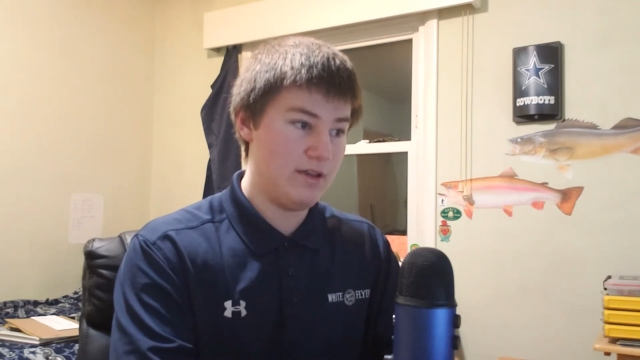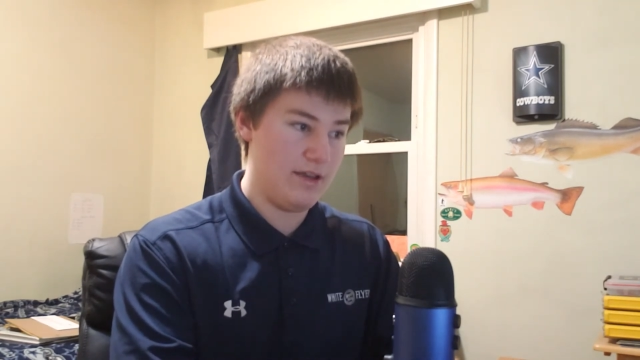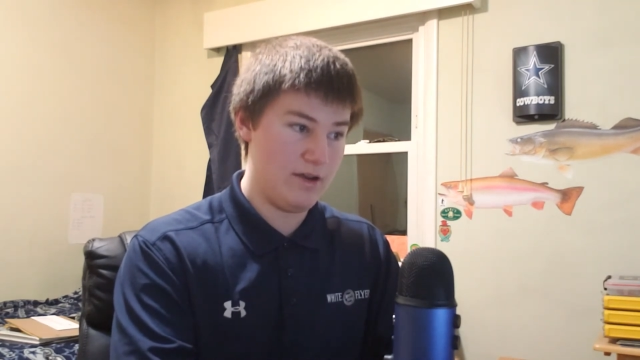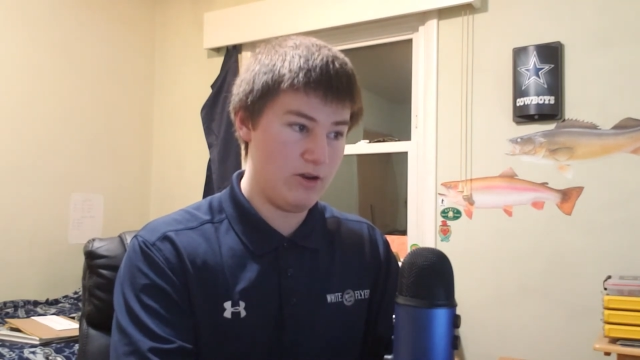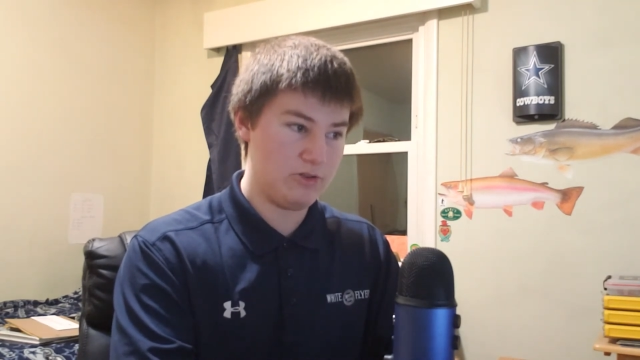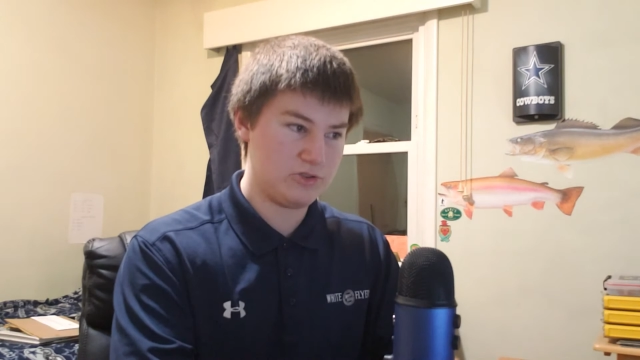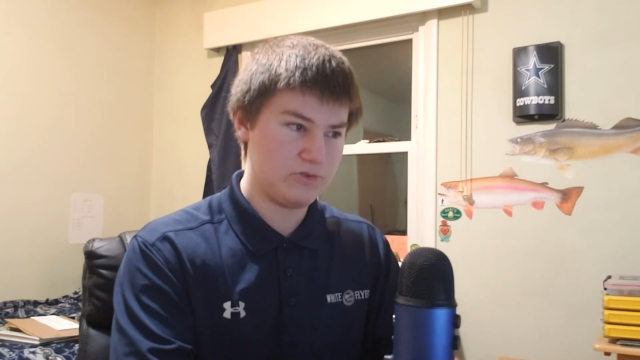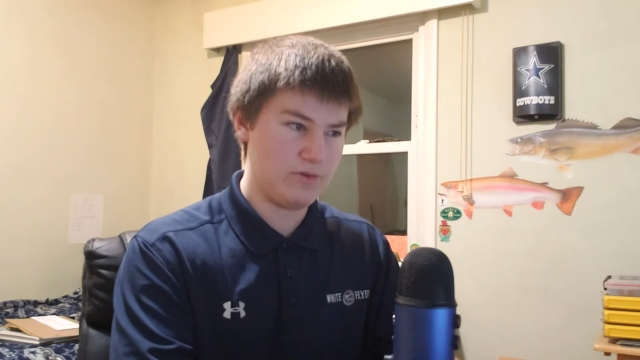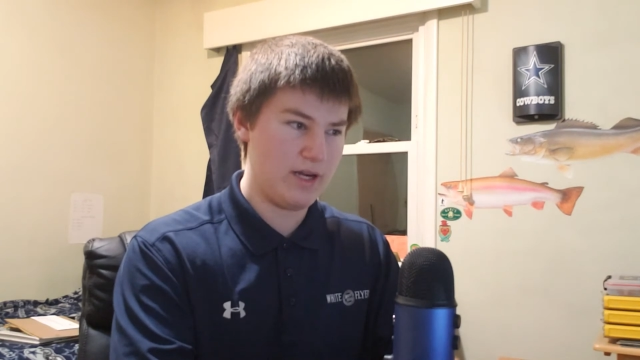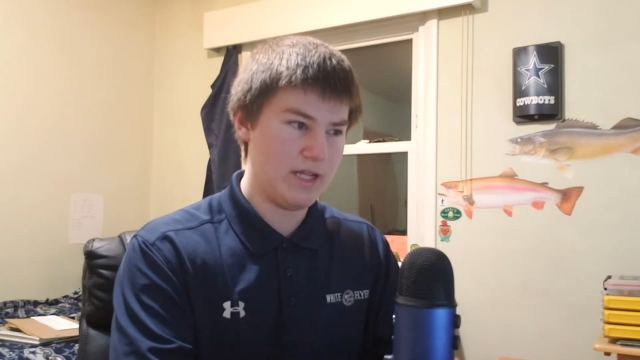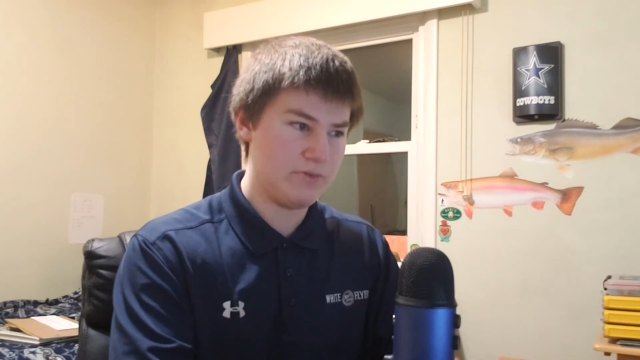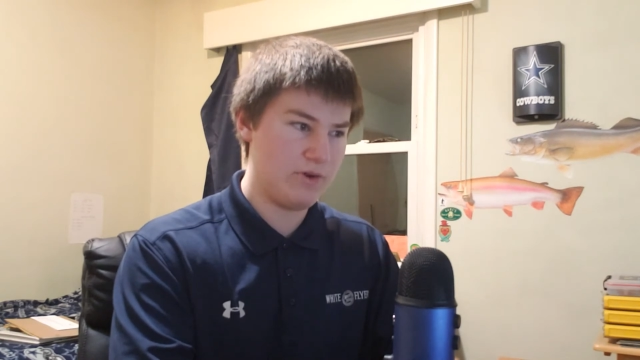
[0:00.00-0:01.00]
and ultra
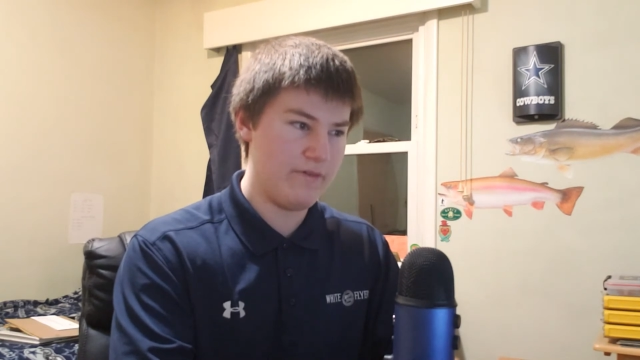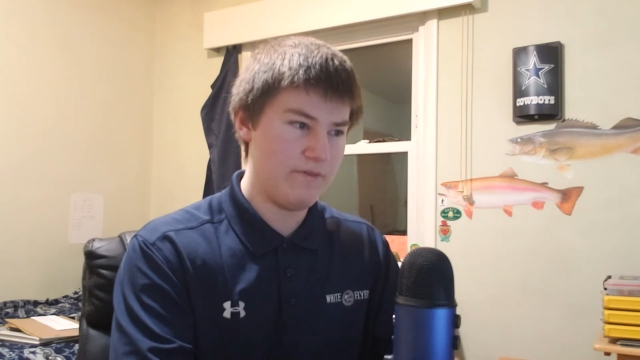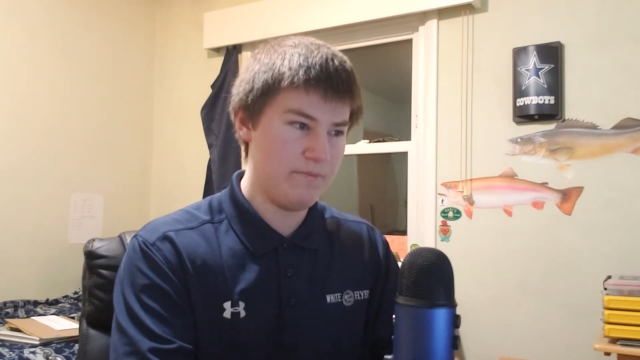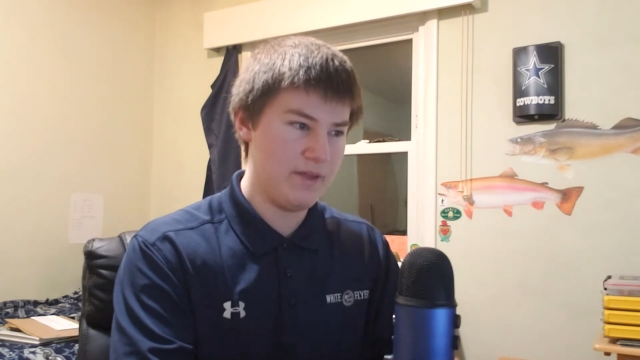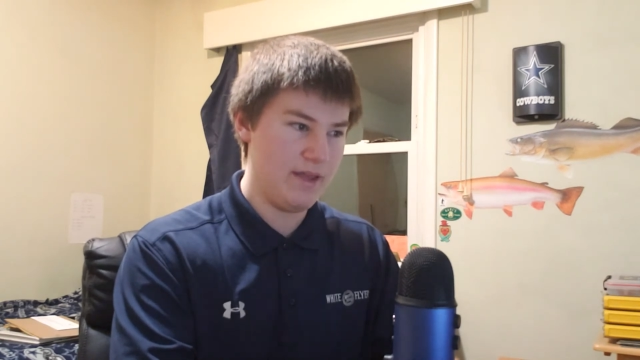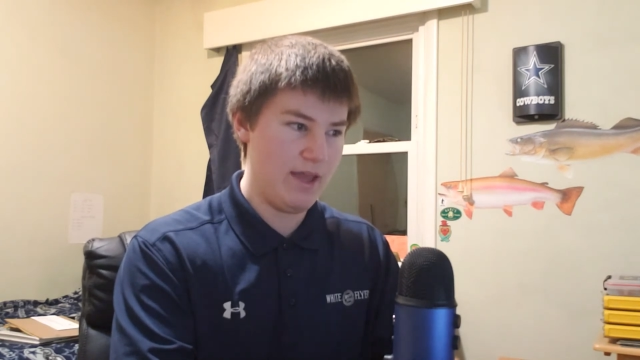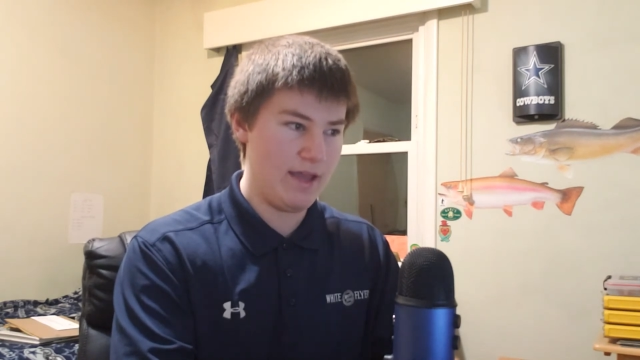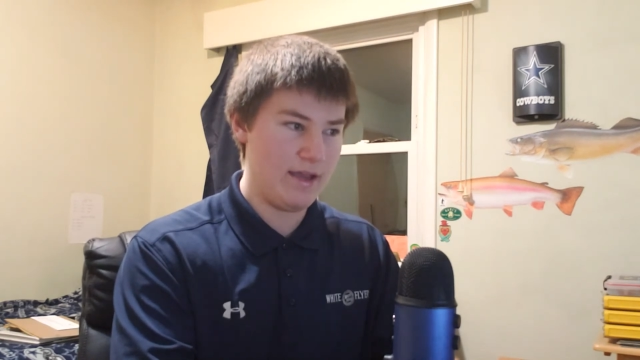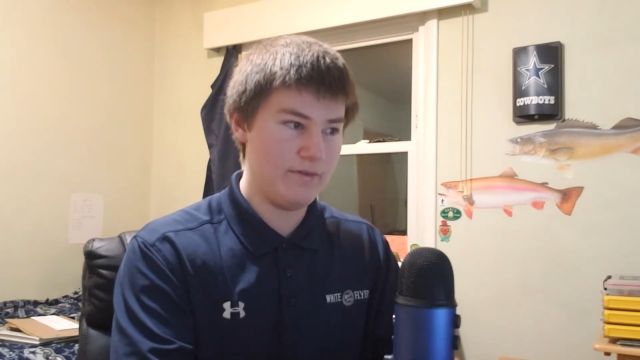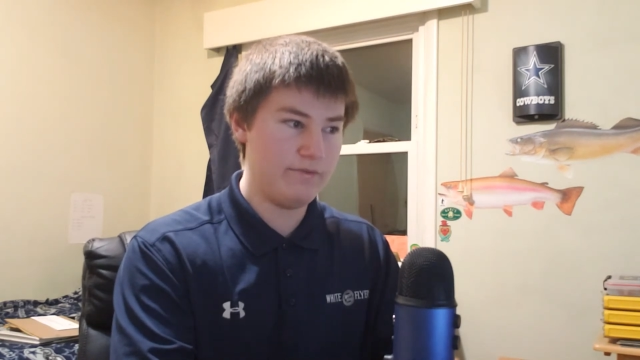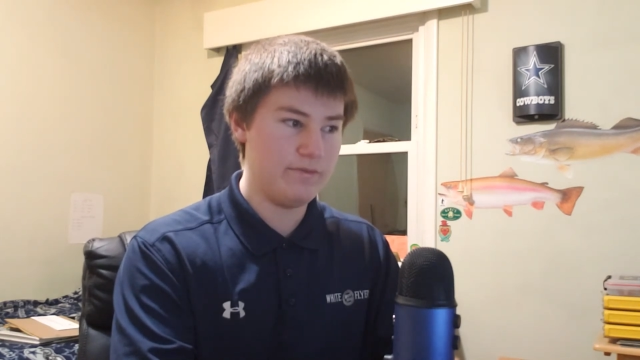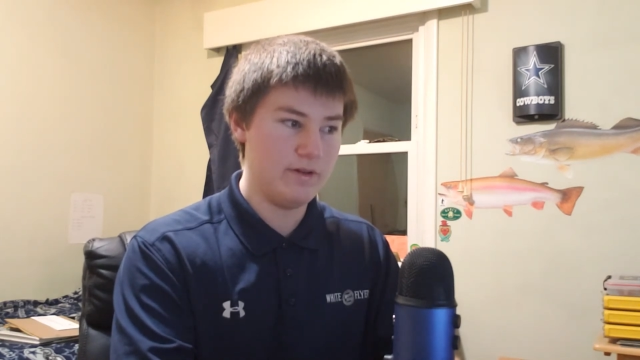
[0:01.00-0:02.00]
wide 12 MP AF.